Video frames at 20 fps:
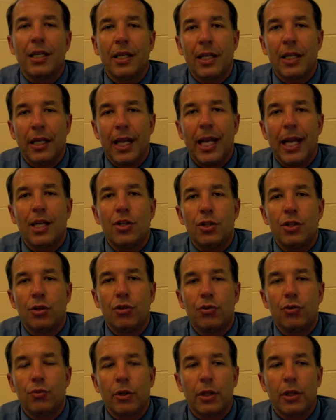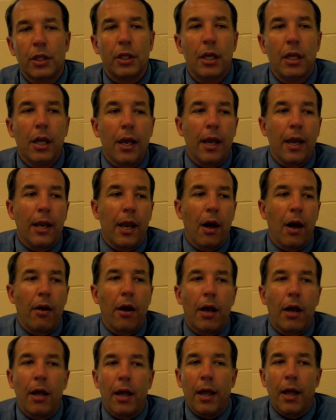to engage students with it. Now,
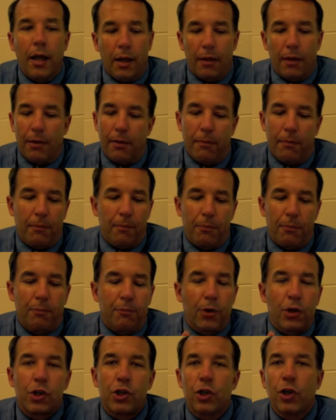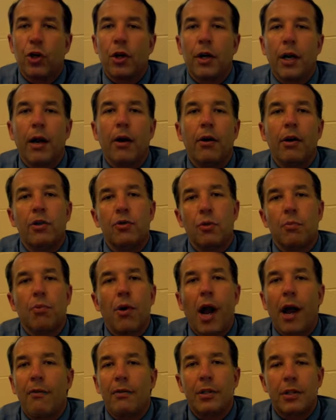for sure, areas of
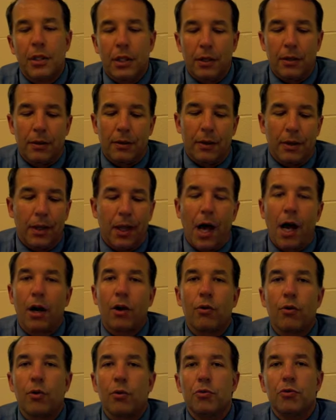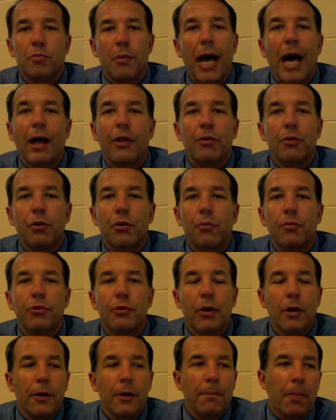privacy, locker rooms, bathrooms,
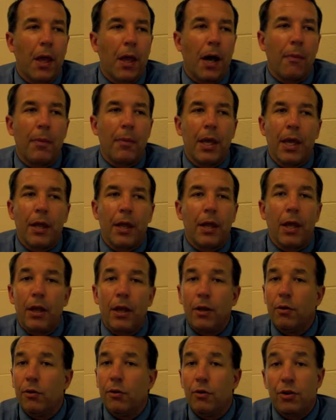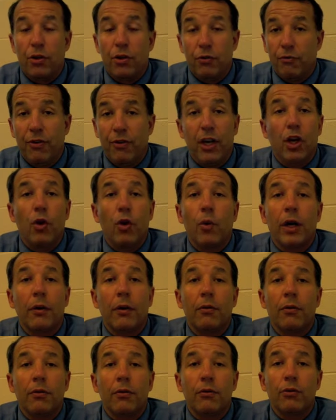um, videoing
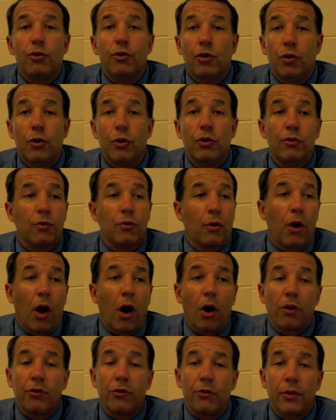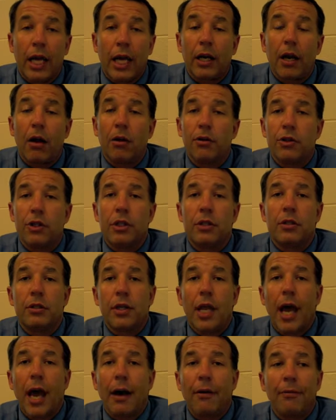students. Our technology
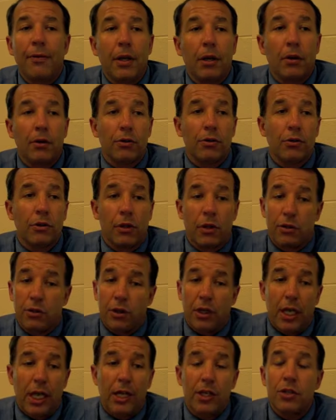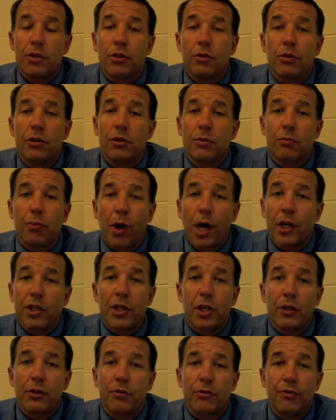staff here is, is, engaged students in
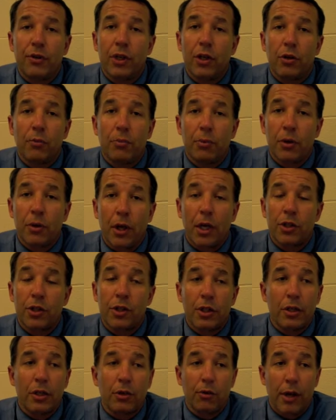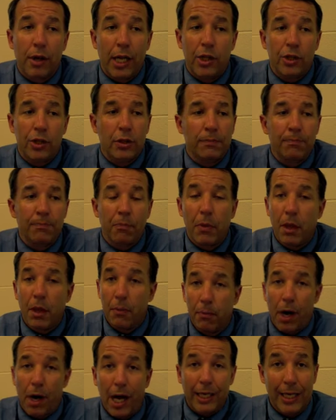projects with video production and creation,
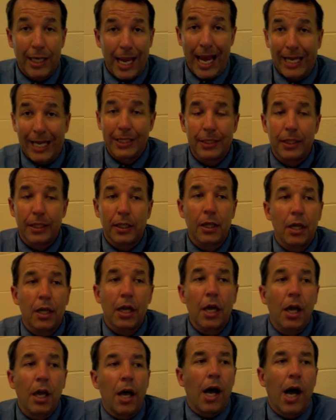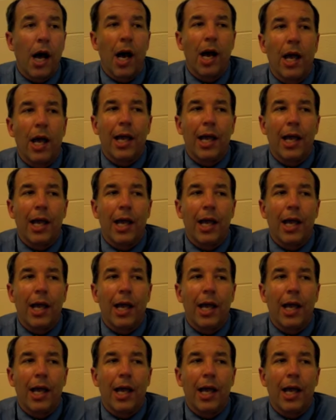podcasting, uh,